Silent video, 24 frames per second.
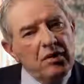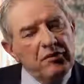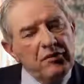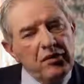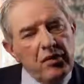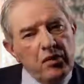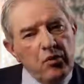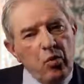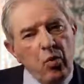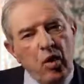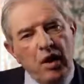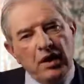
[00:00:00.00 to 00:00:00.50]
of
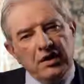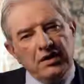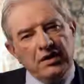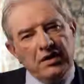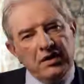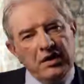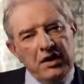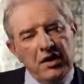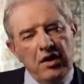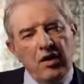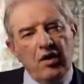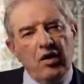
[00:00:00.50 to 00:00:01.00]
the
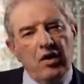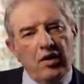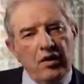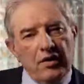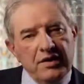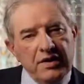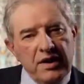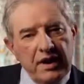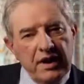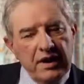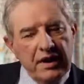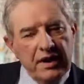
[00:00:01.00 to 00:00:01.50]
one
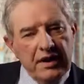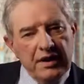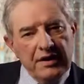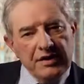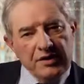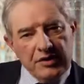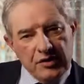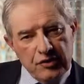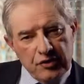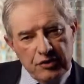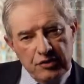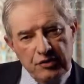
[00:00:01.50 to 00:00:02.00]
God
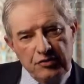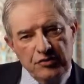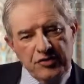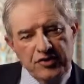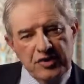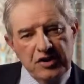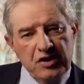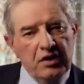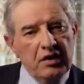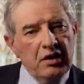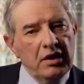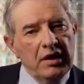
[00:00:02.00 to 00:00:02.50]
is
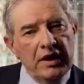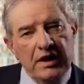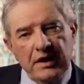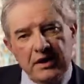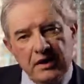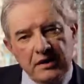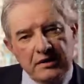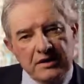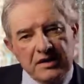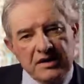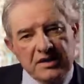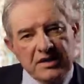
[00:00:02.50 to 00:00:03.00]
crucial in
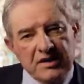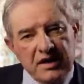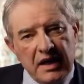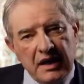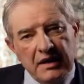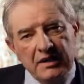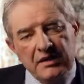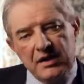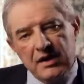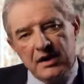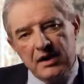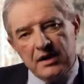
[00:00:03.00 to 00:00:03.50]

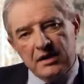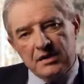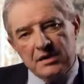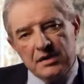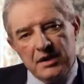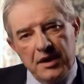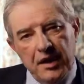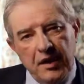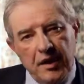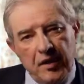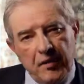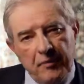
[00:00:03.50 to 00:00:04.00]
understanding
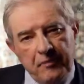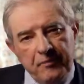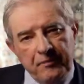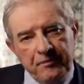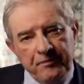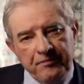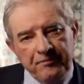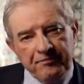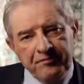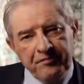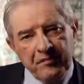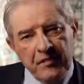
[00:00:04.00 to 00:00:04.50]
Islam,
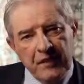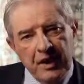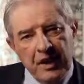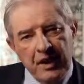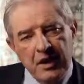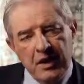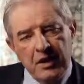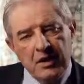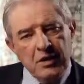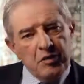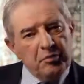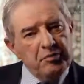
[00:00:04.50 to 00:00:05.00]

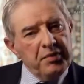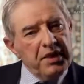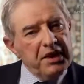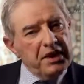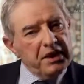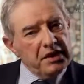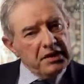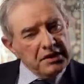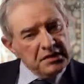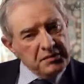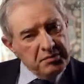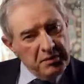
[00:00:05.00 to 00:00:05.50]

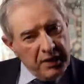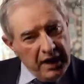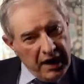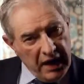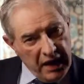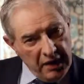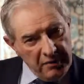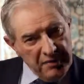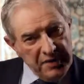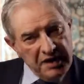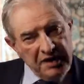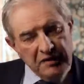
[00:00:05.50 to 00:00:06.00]
because
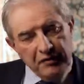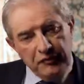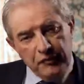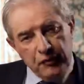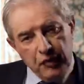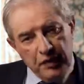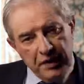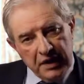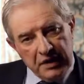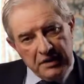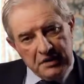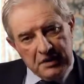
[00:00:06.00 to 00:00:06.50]
Muhammad,
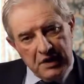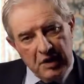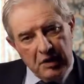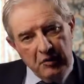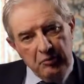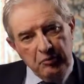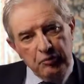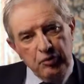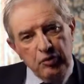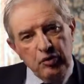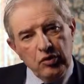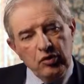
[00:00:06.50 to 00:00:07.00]
for
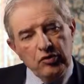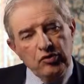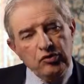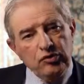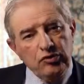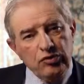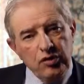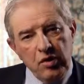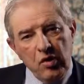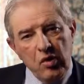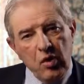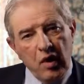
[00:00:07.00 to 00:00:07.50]
example,
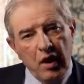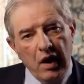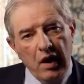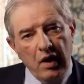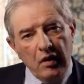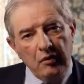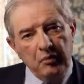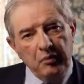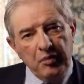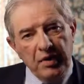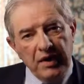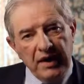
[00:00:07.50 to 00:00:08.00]
grew
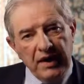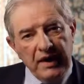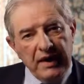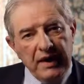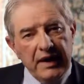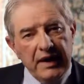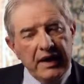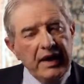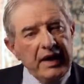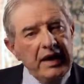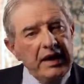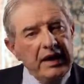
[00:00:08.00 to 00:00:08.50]
up
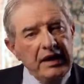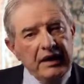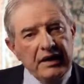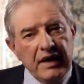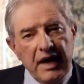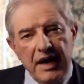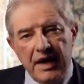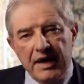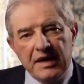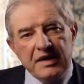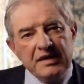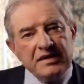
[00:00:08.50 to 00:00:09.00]

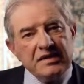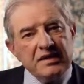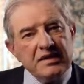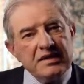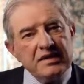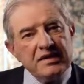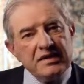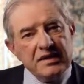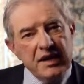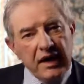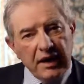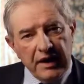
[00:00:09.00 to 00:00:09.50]
in a
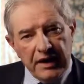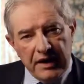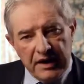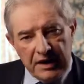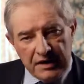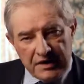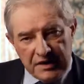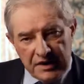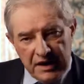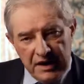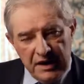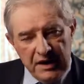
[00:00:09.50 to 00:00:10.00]

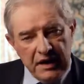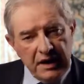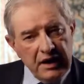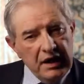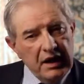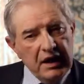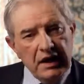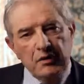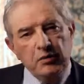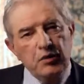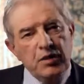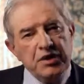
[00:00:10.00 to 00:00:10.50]
society
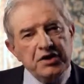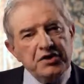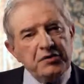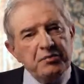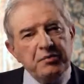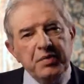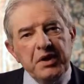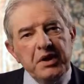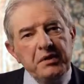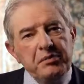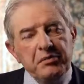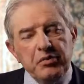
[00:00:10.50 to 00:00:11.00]
in
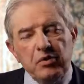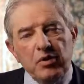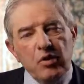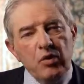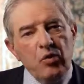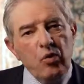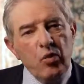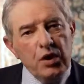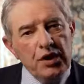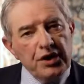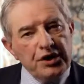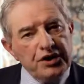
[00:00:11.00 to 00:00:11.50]
which people
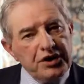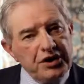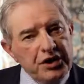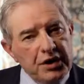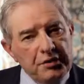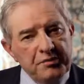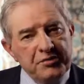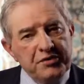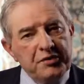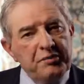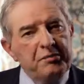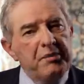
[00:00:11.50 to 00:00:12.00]

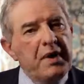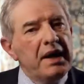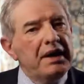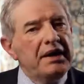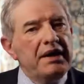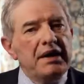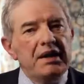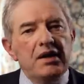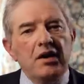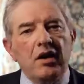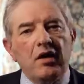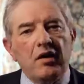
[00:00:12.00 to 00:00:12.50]
worshipped
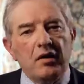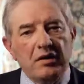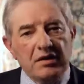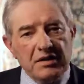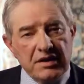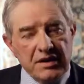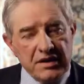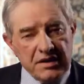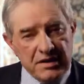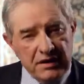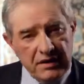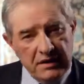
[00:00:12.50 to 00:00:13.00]
many
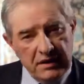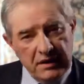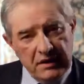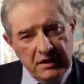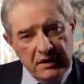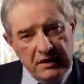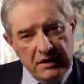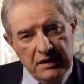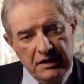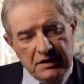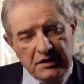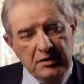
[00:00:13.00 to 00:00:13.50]
gods.
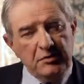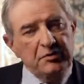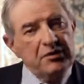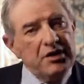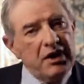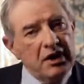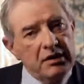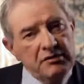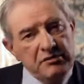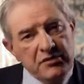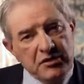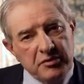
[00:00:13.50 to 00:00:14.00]

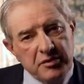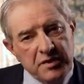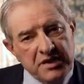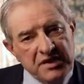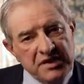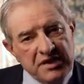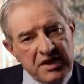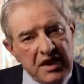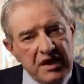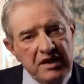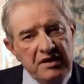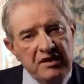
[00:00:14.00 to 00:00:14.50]
Sometimes we
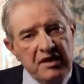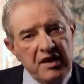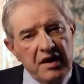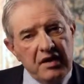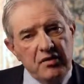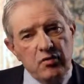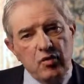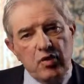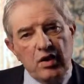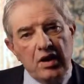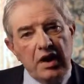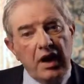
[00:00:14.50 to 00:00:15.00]
say they
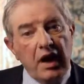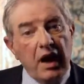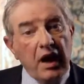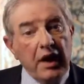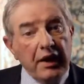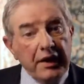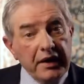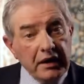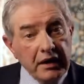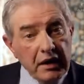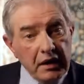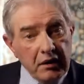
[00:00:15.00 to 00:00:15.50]
were
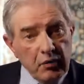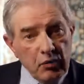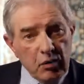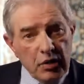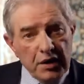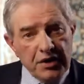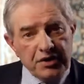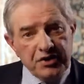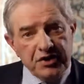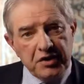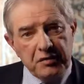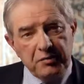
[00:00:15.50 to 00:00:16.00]
idol
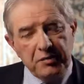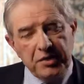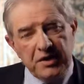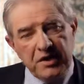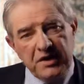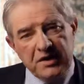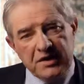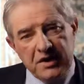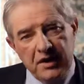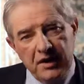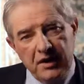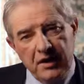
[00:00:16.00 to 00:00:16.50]

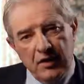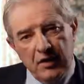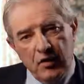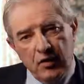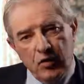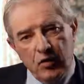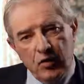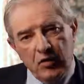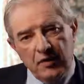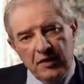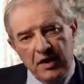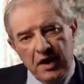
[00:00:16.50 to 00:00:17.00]
worshippers
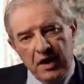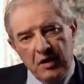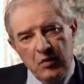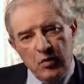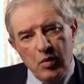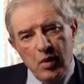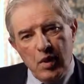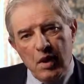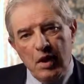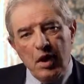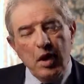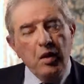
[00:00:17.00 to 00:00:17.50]
or they
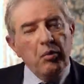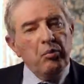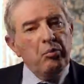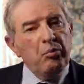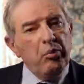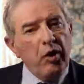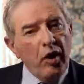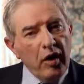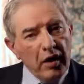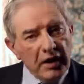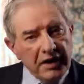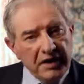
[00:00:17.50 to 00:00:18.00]
were
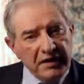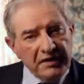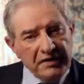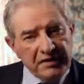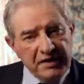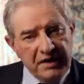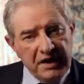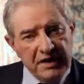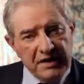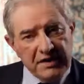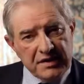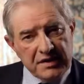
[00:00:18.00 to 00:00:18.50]

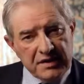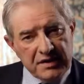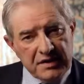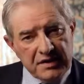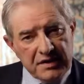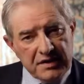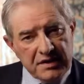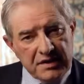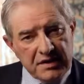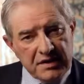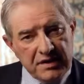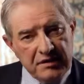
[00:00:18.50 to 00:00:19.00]

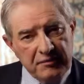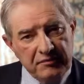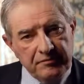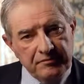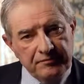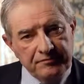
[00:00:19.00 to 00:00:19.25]
polytheists.